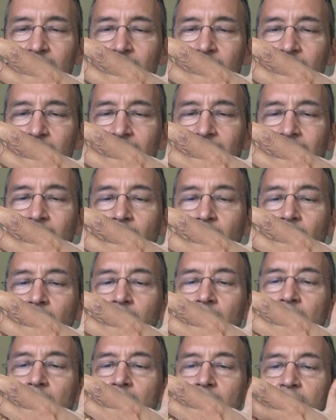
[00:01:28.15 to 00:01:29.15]

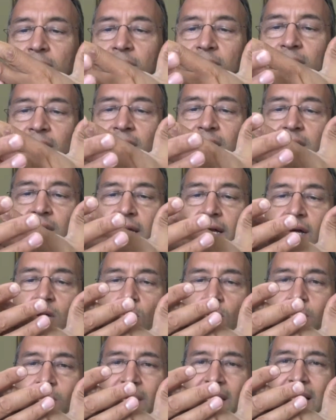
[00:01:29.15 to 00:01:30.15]
angle. The next layer
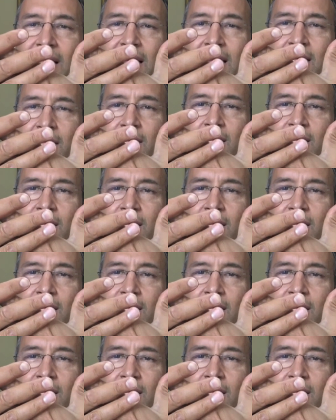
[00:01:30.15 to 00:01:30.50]
would be like